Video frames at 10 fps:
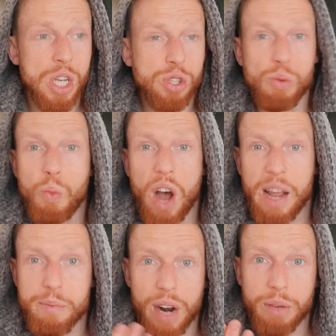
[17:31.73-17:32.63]
some
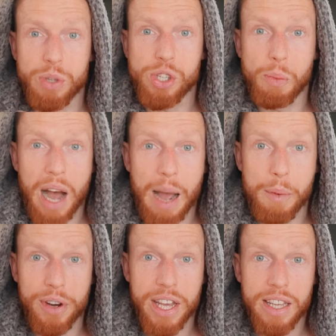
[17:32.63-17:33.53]
white bread with some ham
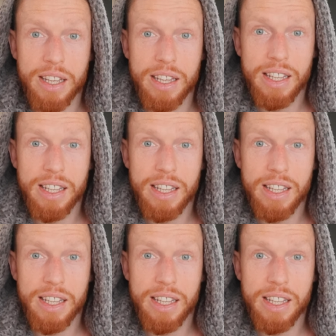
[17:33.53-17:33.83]
on it.